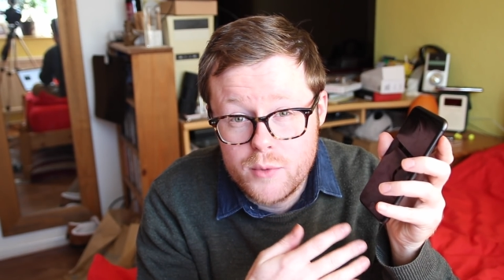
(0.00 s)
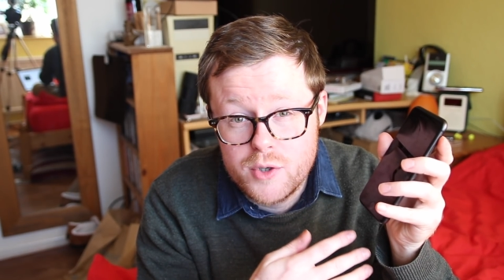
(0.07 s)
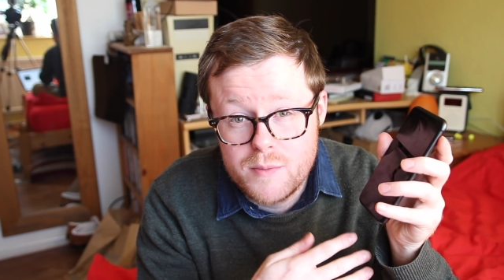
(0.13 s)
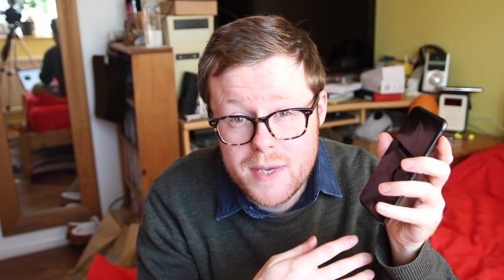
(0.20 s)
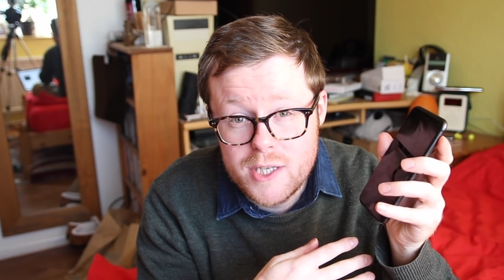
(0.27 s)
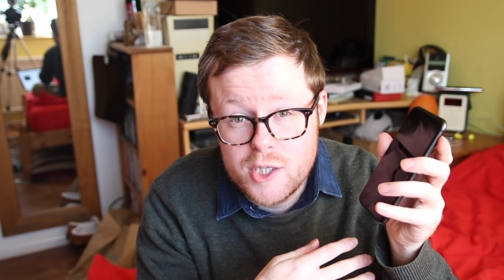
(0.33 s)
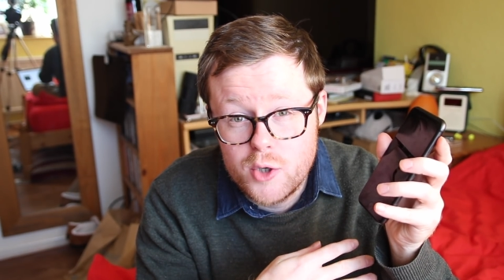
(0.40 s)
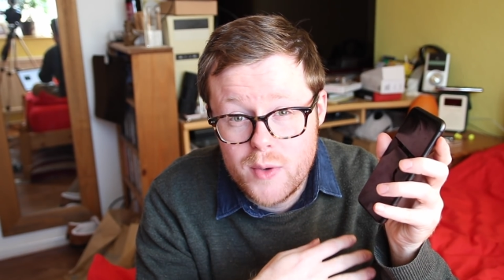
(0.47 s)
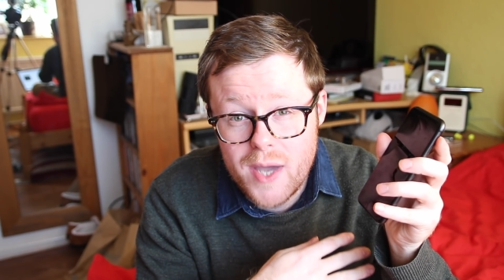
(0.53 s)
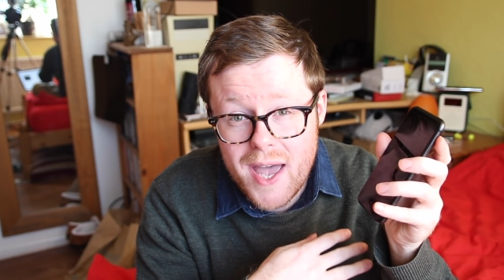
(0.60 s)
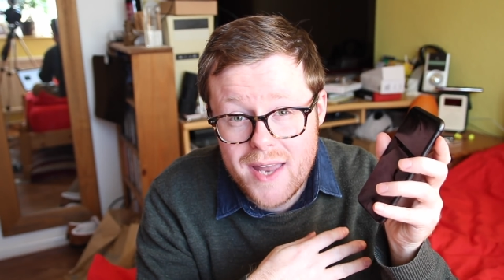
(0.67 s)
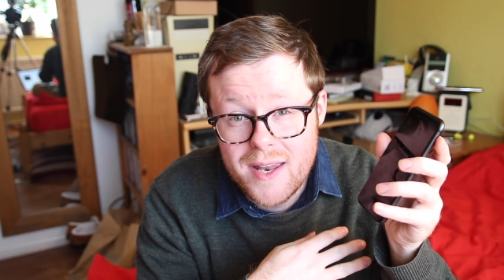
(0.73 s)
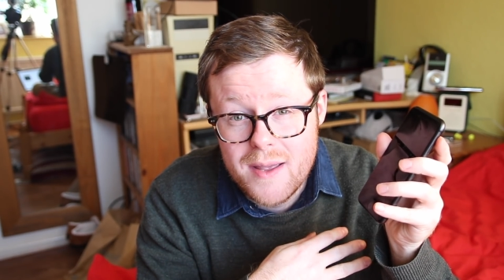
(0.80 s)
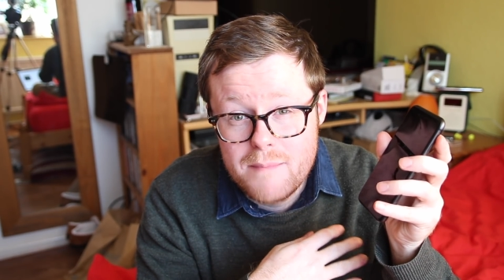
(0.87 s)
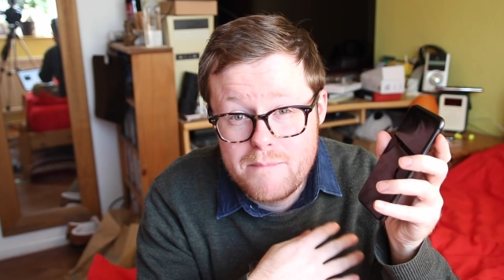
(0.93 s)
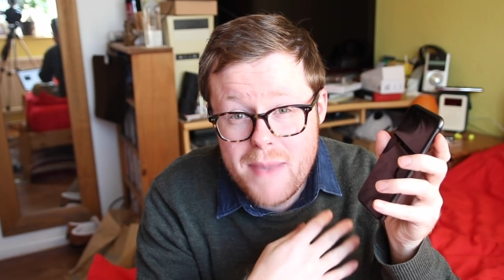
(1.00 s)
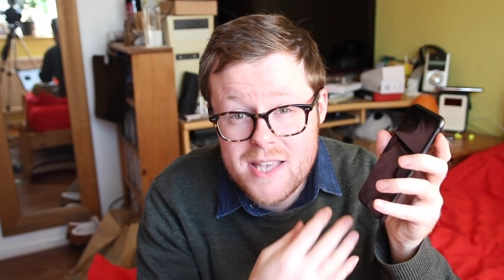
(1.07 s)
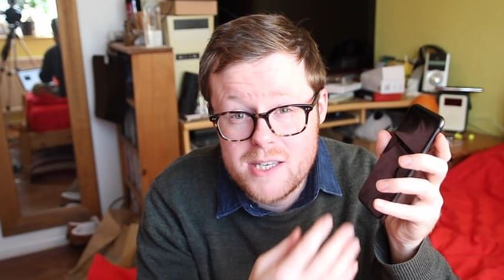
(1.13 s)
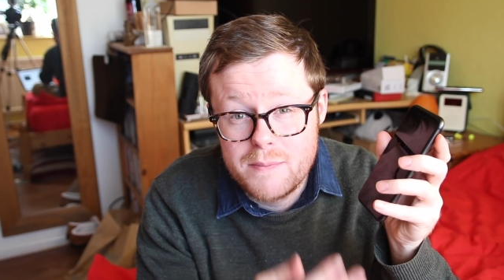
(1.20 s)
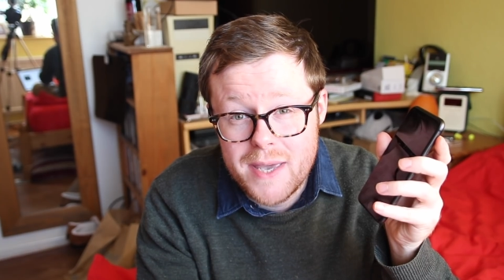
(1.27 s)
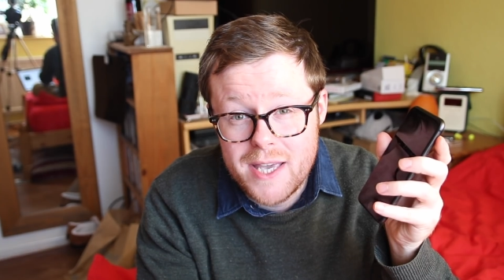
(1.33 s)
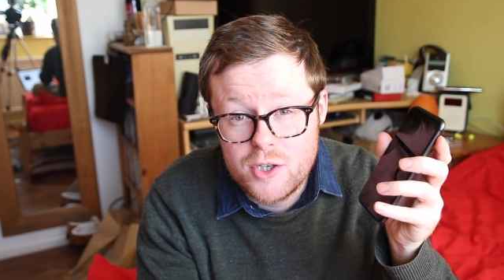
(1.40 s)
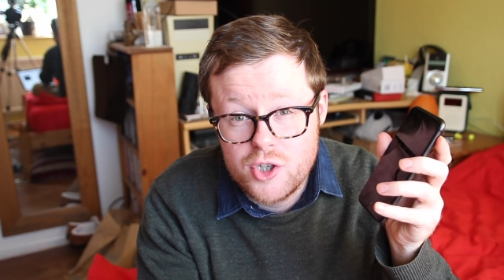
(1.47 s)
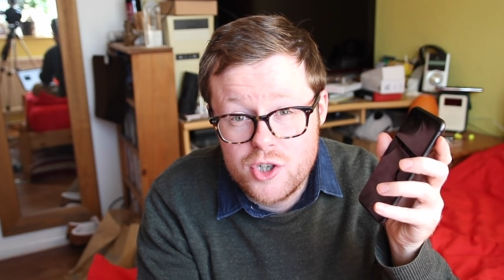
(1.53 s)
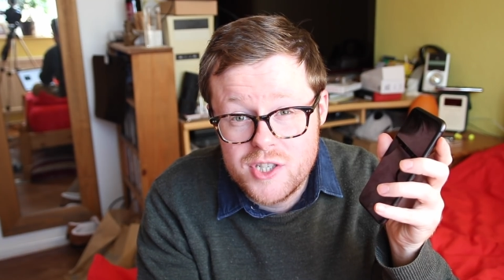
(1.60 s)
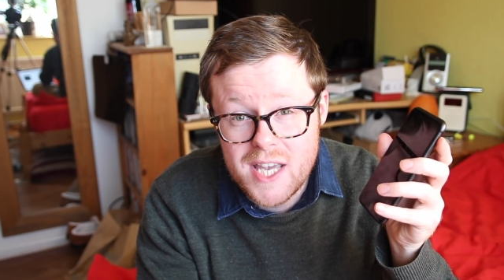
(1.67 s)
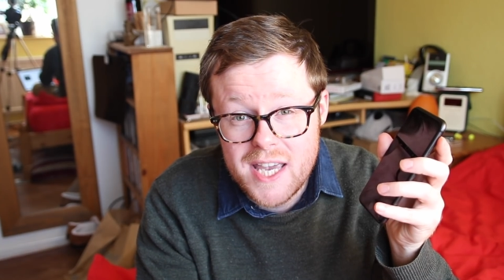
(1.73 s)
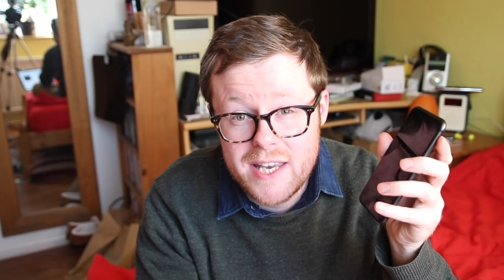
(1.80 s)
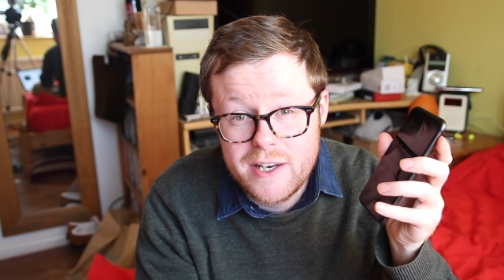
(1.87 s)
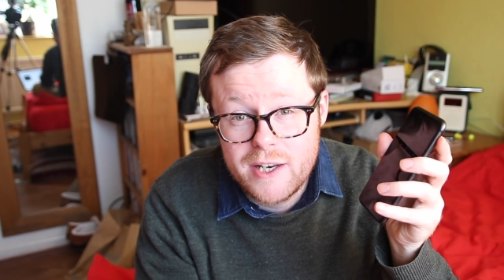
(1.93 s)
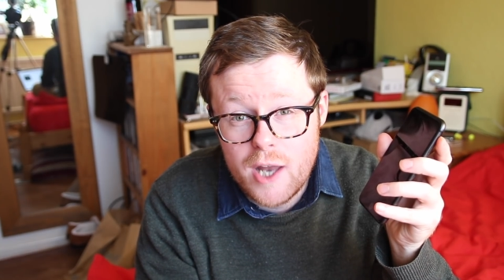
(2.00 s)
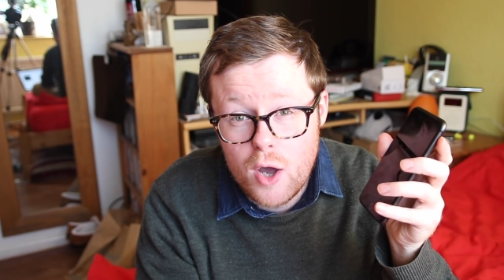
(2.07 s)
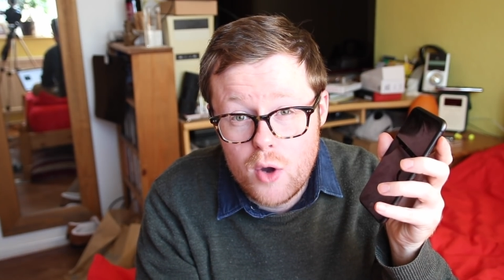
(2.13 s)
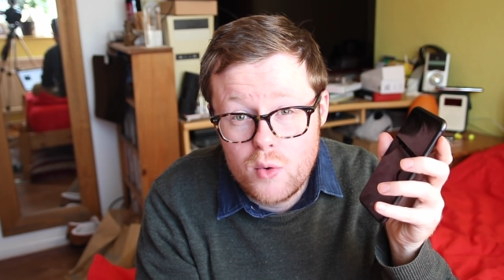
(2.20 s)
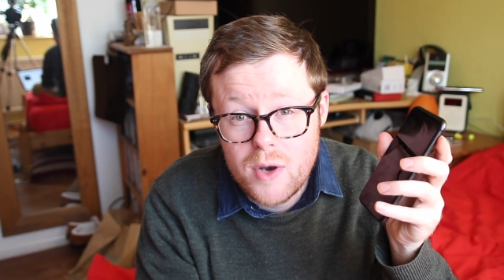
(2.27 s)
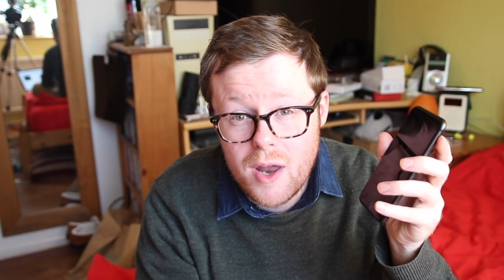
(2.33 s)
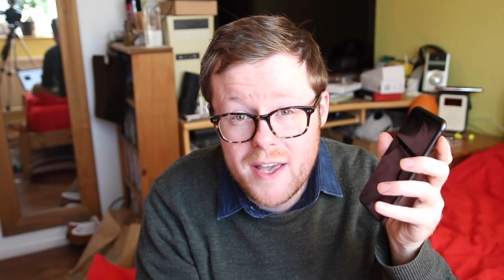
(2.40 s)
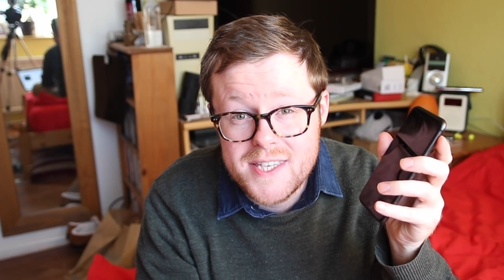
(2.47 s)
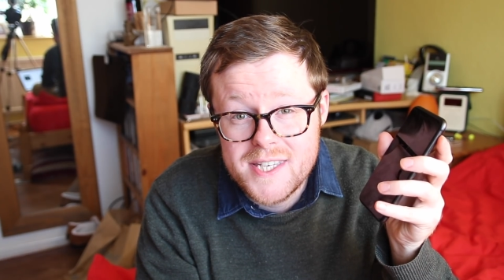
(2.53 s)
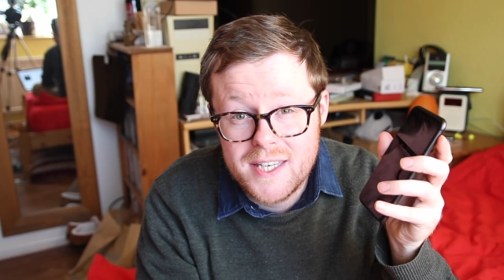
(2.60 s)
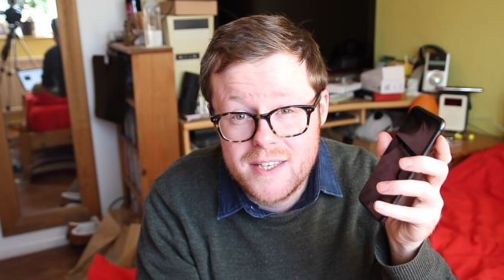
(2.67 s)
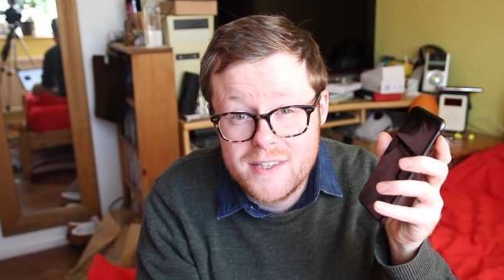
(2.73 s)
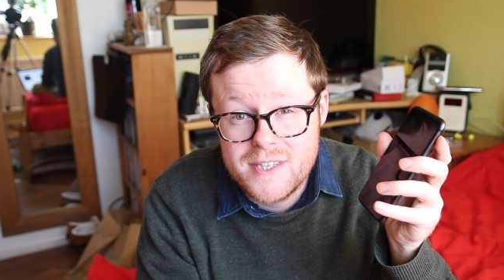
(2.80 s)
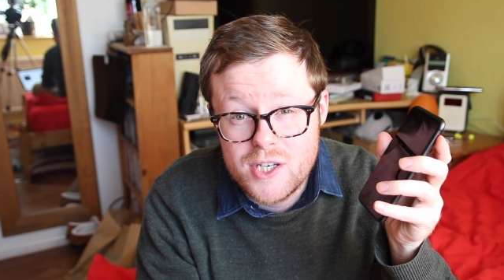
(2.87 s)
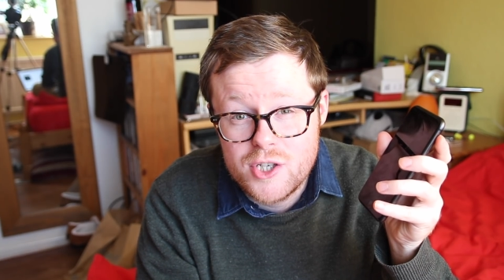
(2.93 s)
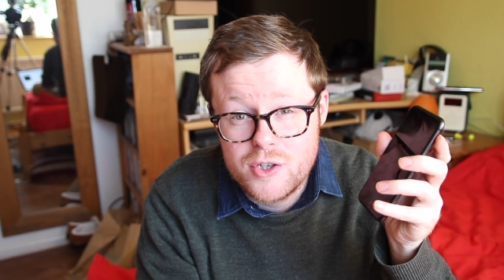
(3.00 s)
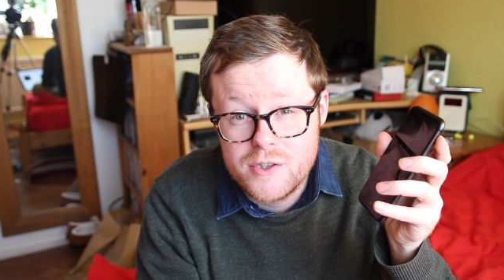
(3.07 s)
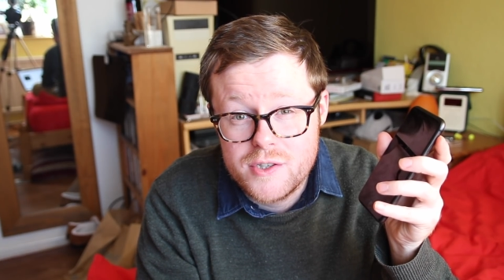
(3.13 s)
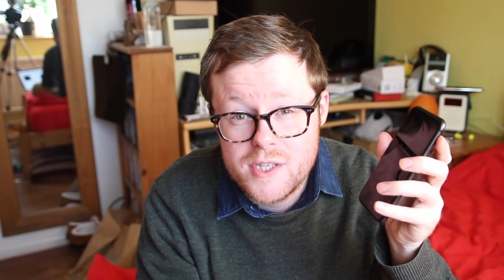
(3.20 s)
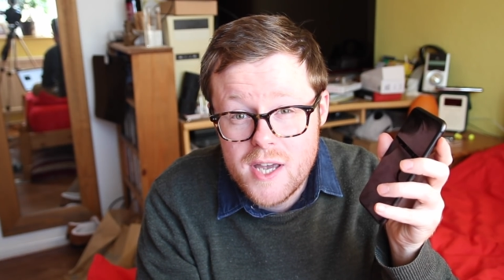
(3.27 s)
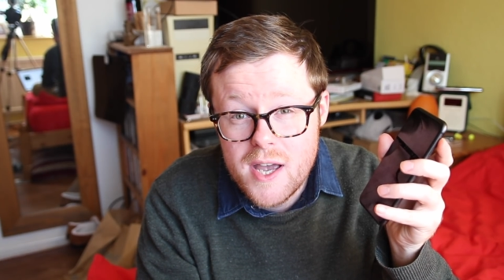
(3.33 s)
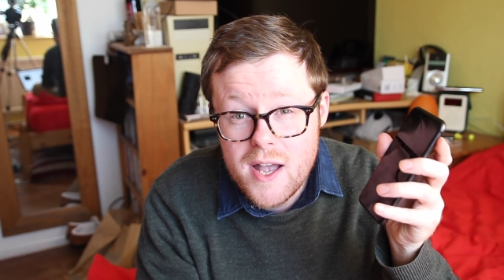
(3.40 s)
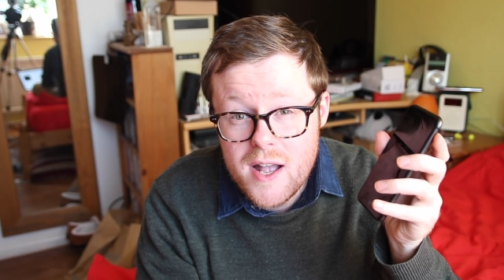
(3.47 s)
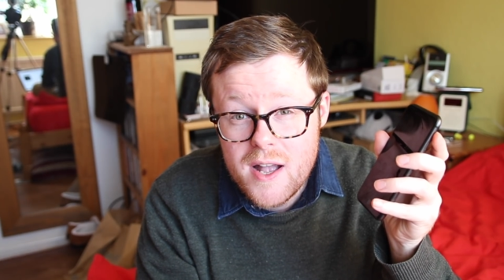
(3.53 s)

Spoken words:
which means you get better pictures in low lighting conditions.